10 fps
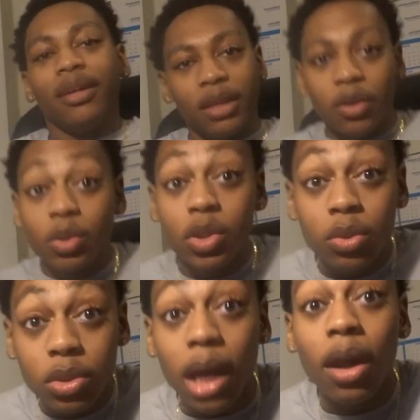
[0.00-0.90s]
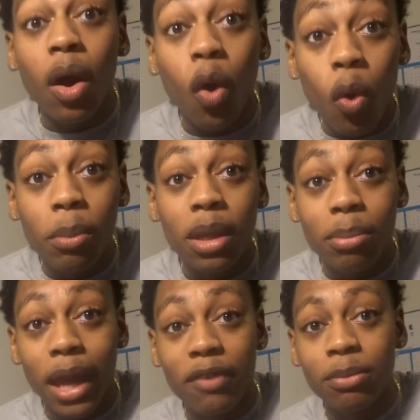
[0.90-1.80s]
YouTube trying to hold me
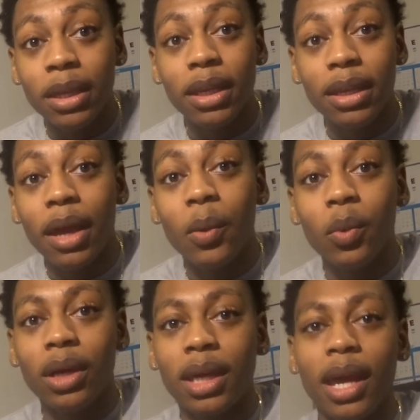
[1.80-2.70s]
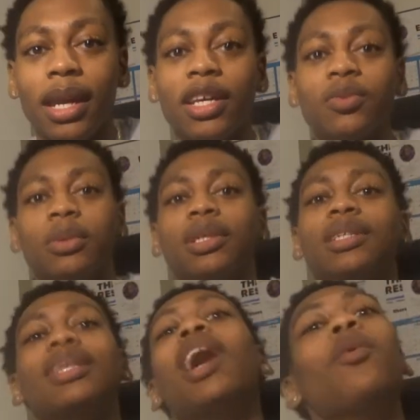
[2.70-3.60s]
back from hitting that 1K. That's what it
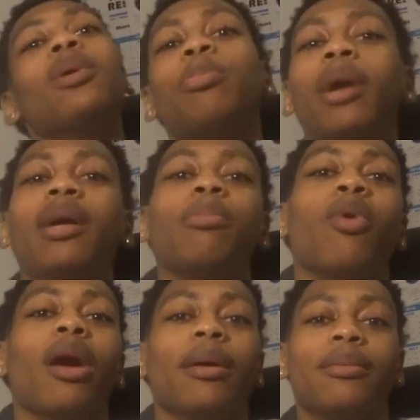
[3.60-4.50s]
is. They don't want to pay, boy.